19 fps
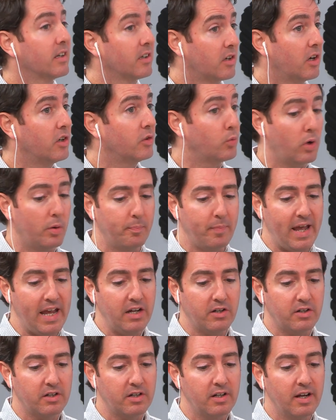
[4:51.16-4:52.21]
and Coldwell
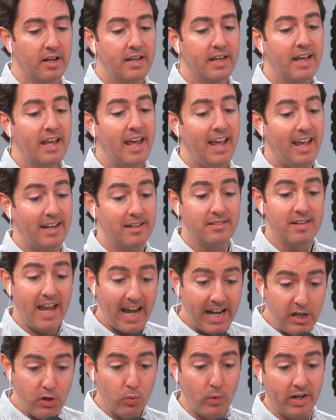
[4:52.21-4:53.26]
Banker. And
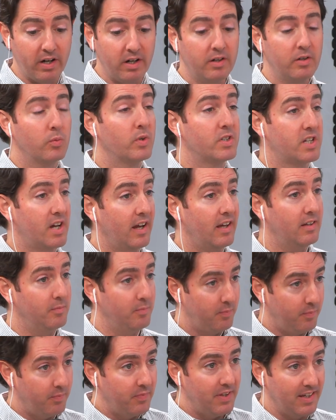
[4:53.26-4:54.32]
Anywhere, which I
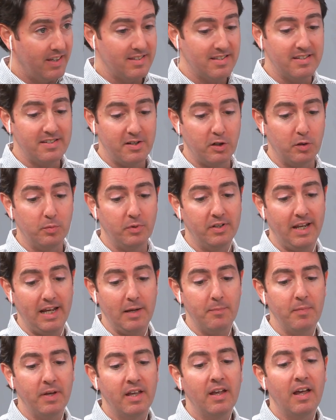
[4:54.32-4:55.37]
think is a terrible
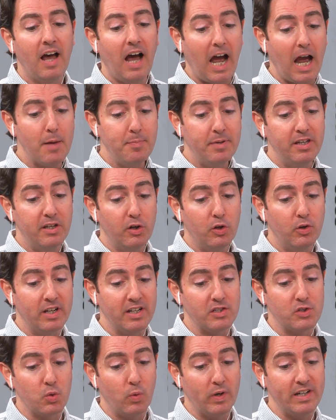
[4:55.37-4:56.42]
name, IPO'd
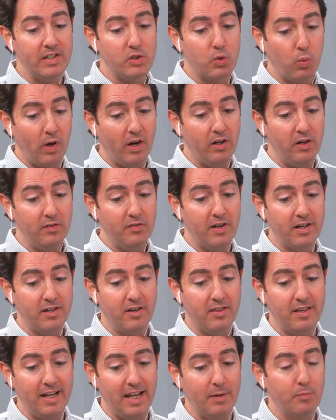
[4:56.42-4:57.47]
in 2012
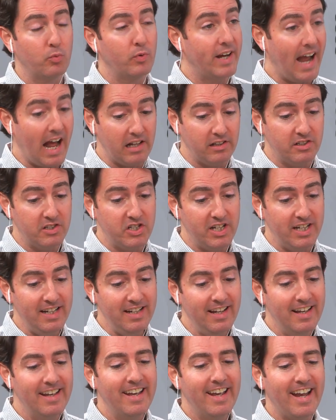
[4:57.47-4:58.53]
under the name
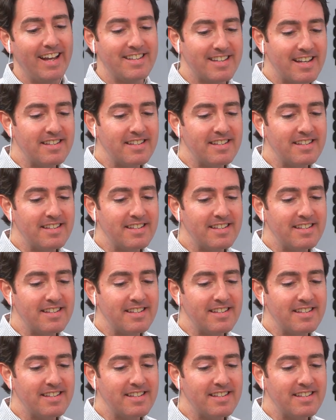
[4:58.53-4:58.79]
Realogy. And